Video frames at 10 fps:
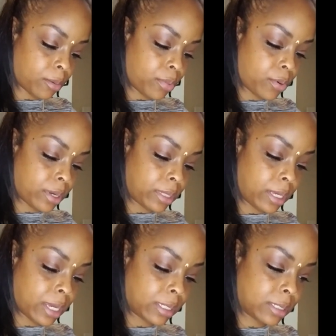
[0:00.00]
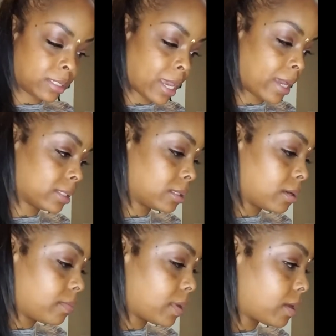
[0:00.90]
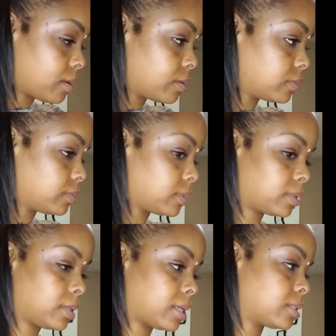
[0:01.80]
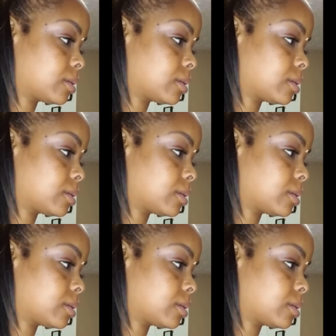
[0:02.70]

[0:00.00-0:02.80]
pour the exact amount yes